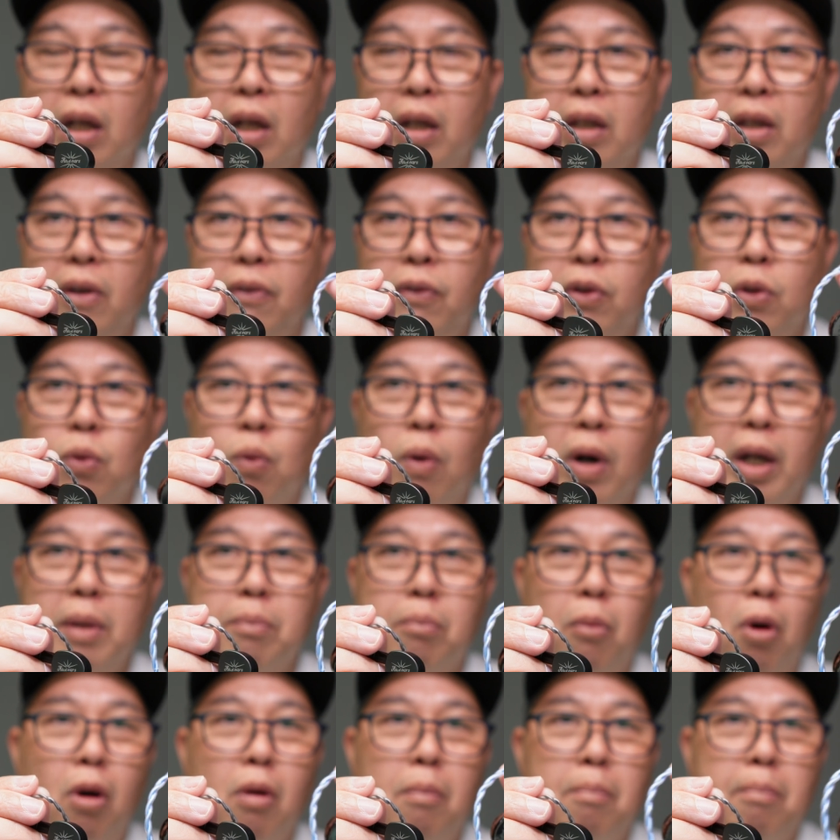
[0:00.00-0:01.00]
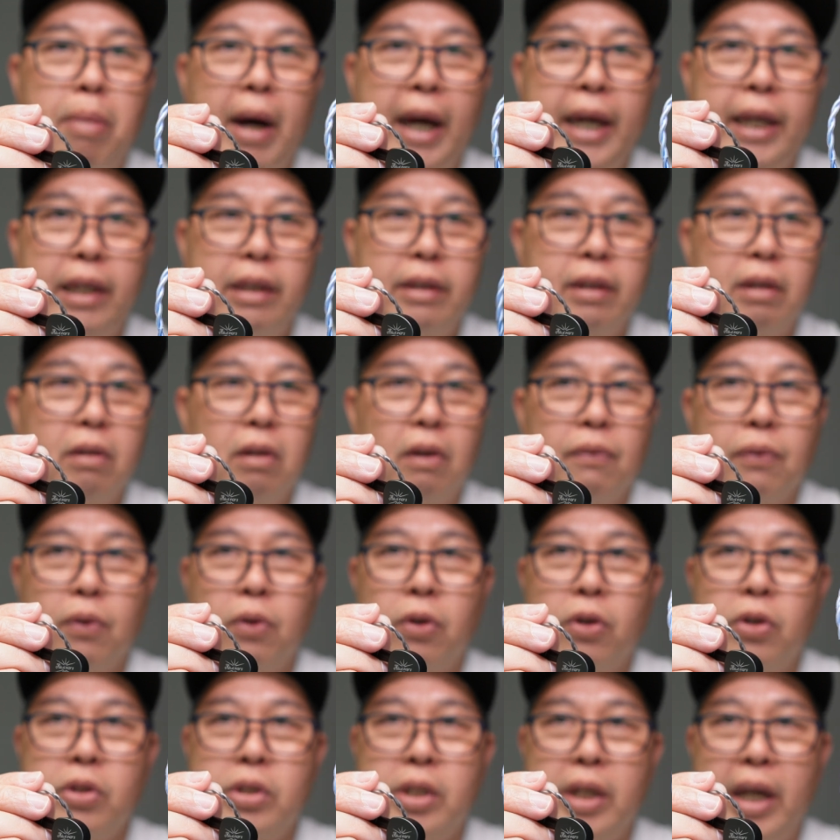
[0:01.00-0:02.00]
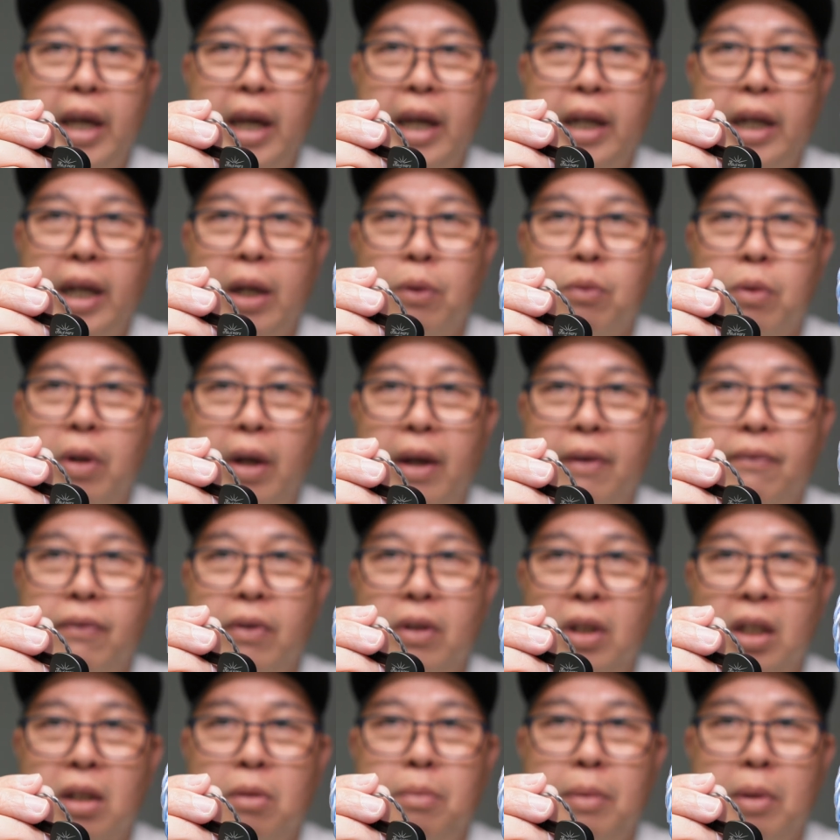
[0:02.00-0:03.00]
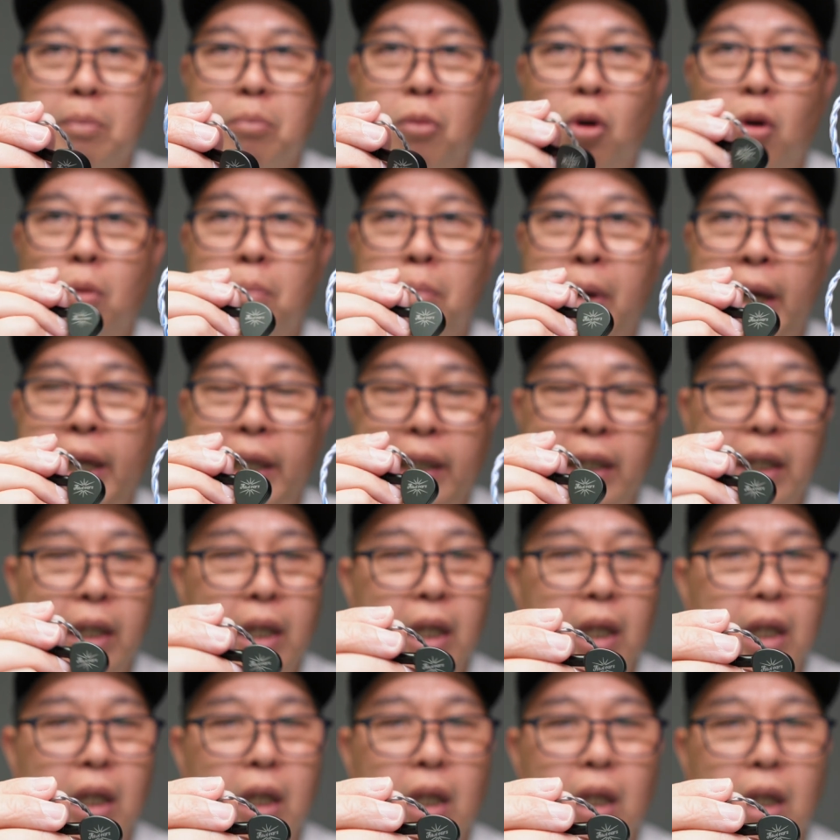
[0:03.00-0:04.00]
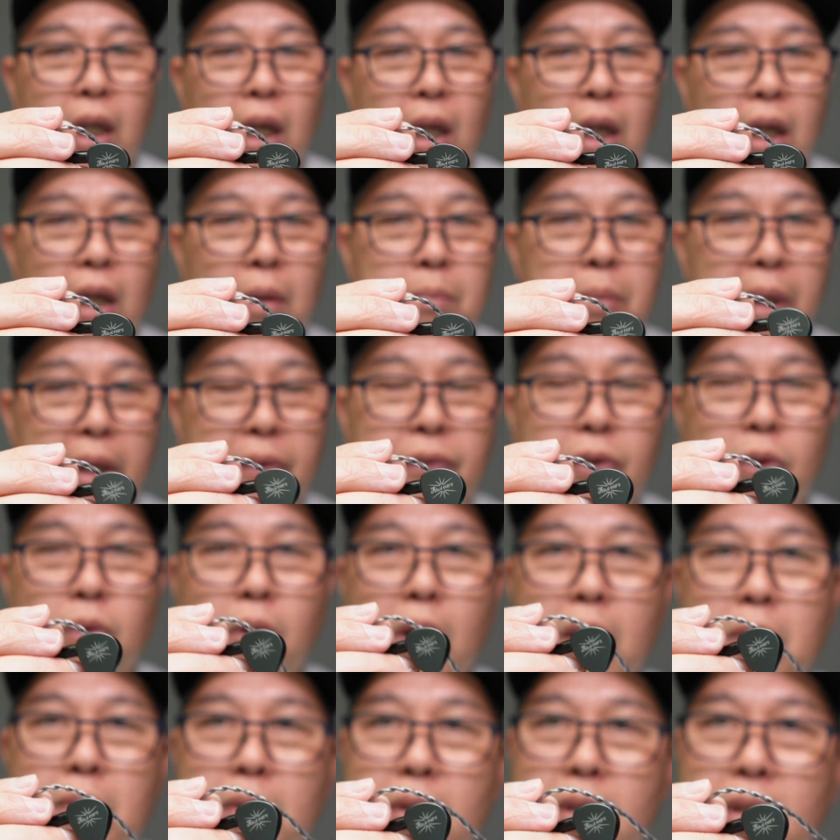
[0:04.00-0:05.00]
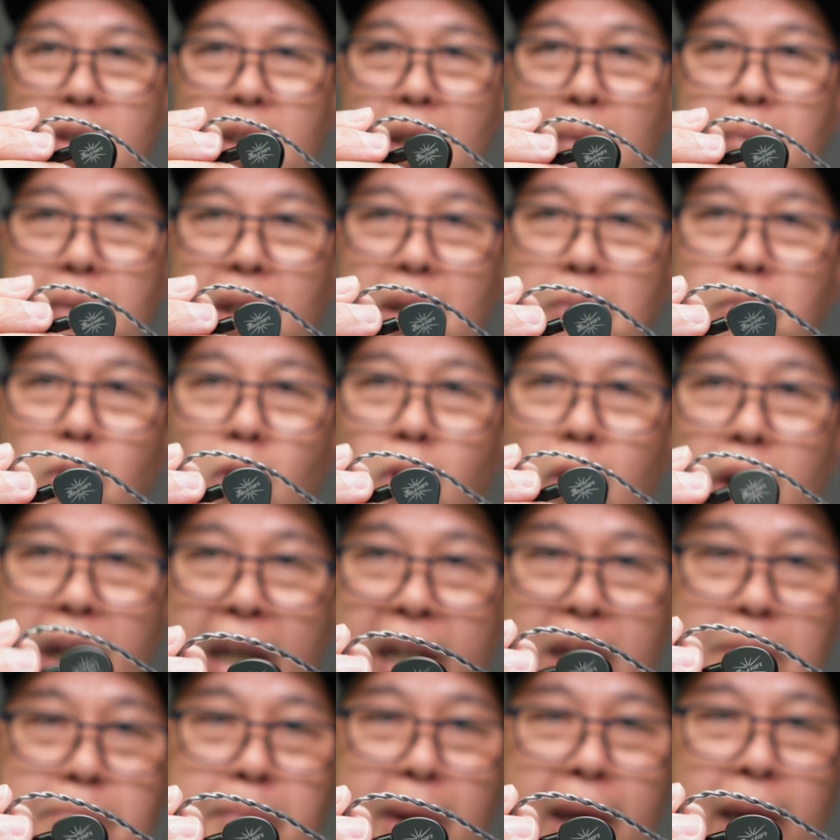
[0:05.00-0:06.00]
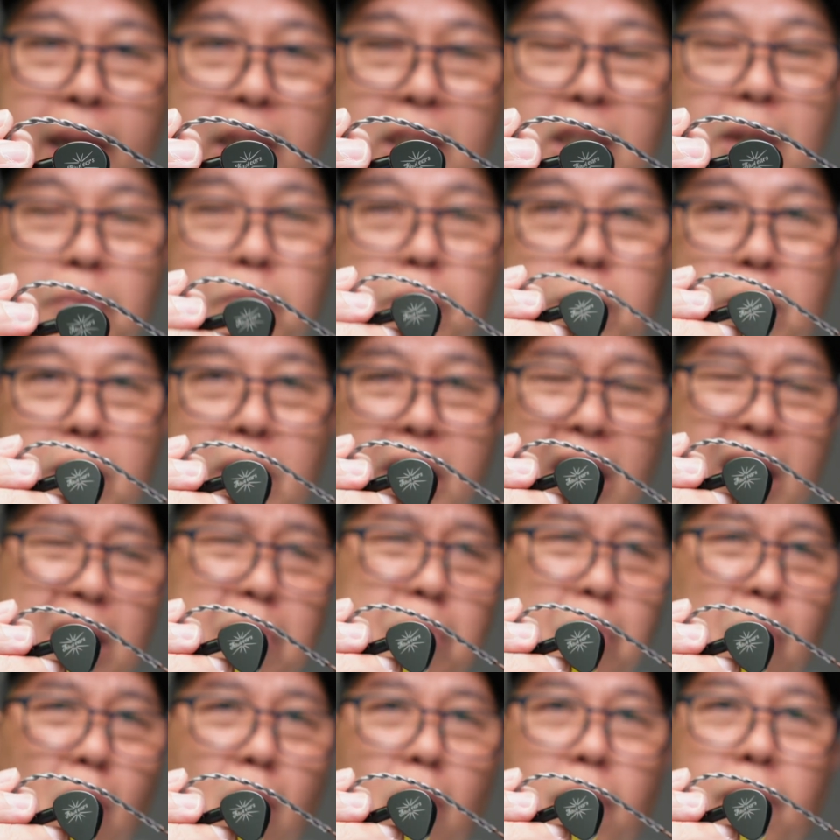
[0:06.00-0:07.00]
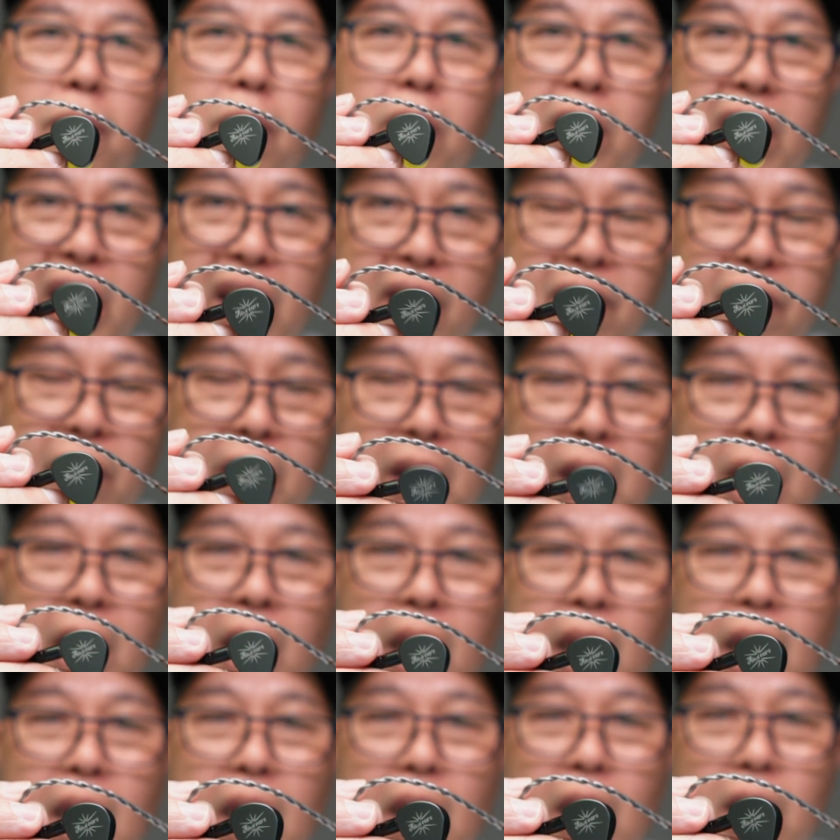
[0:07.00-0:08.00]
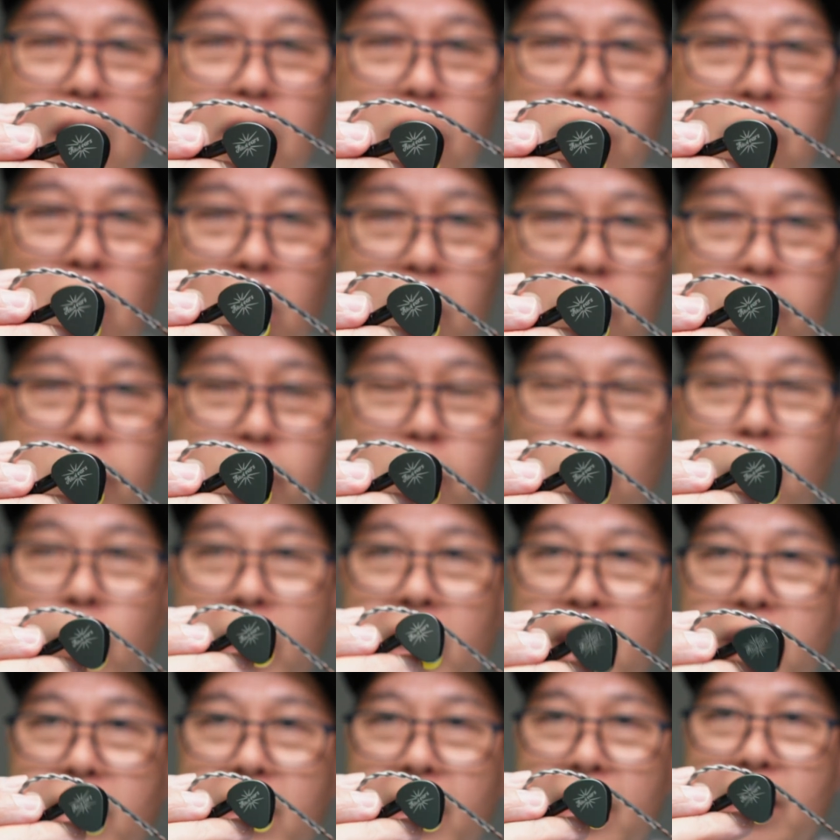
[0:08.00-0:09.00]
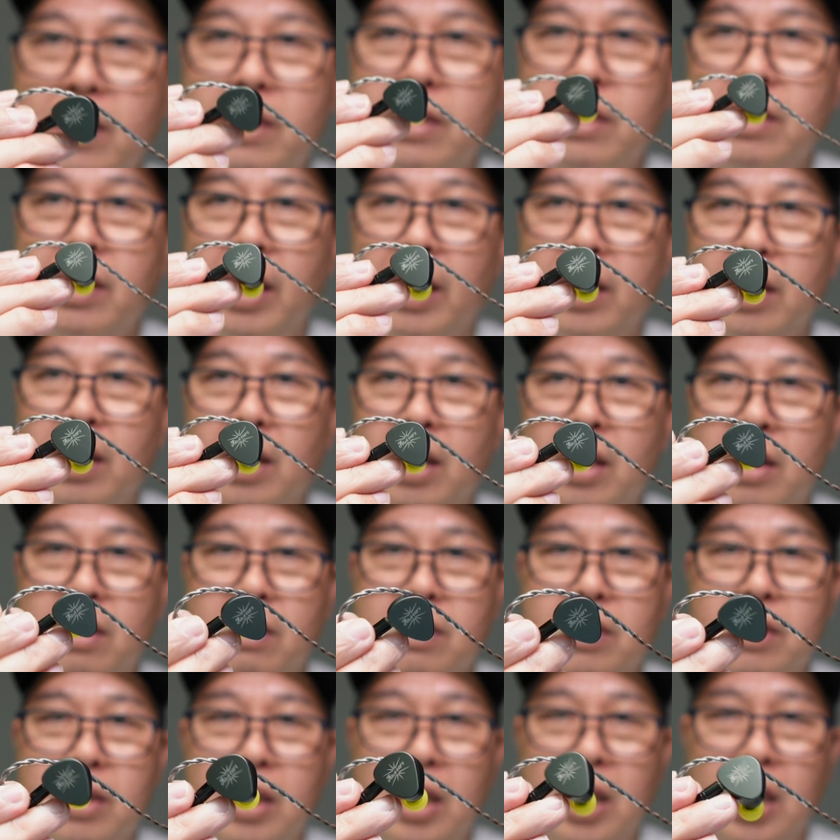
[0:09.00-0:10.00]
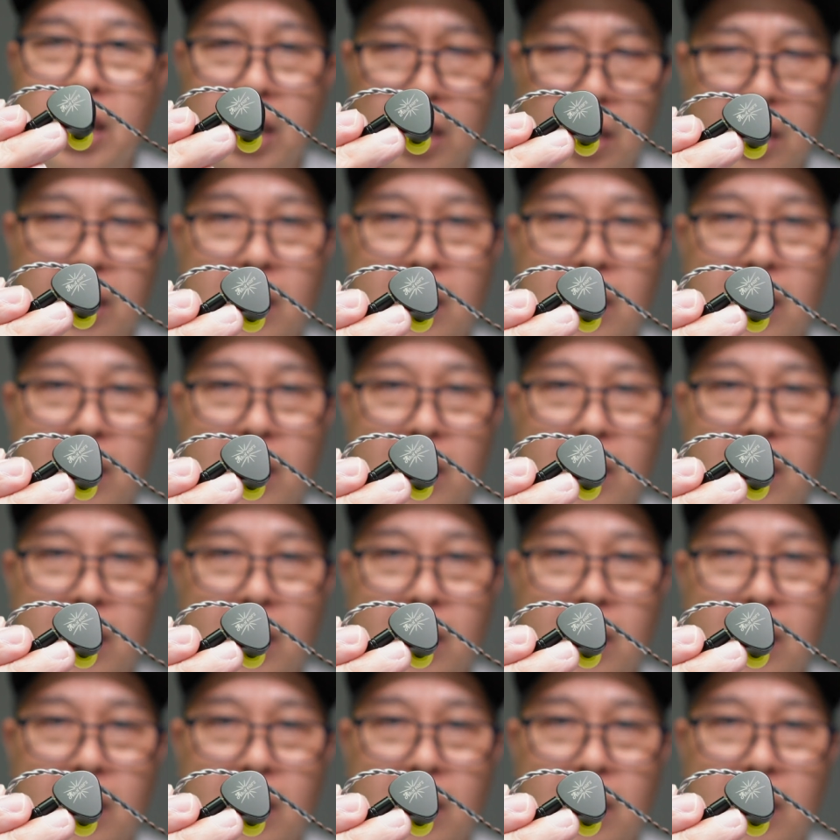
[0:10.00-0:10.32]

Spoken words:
If you want more bite, of course the Heyday will have a little bit more bite, but if you want something more laid back, something more forgiving, not so intense, then it's the